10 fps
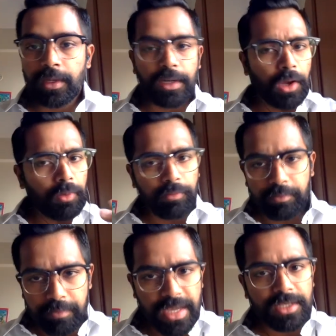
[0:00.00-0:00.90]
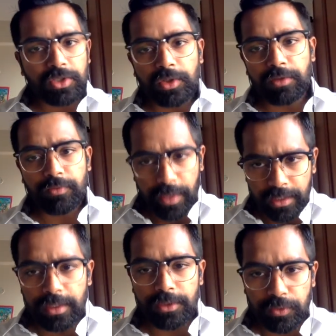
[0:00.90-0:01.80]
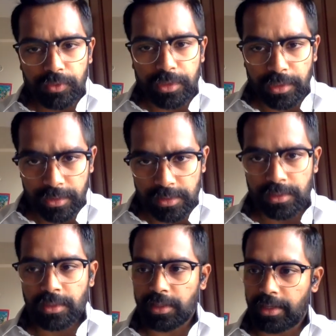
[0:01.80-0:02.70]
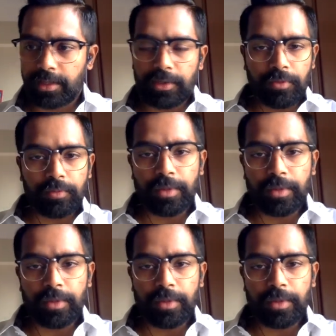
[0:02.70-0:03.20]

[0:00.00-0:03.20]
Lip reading: Now, based on the final use case, like it could